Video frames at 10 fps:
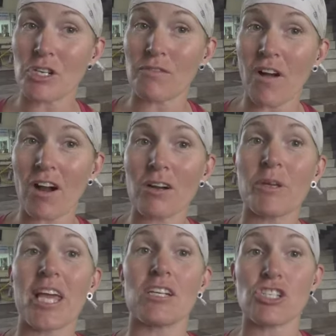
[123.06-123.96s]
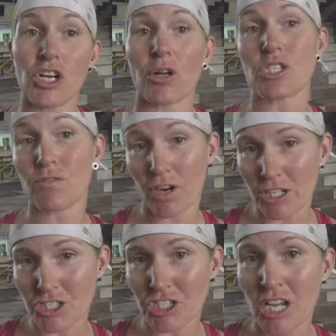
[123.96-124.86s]
so far. We get insurance
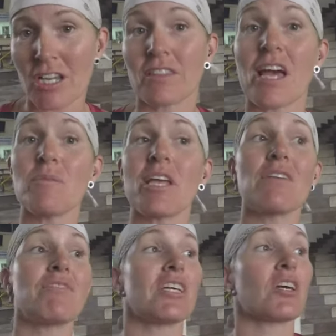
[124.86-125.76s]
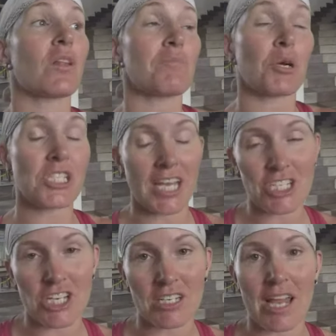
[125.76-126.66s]
first, then we get vehicle
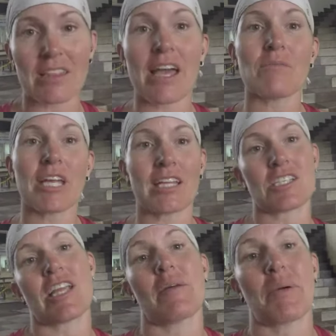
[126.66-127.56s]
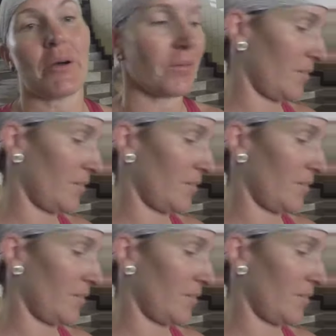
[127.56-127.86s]
importation, and then we get the stamp out.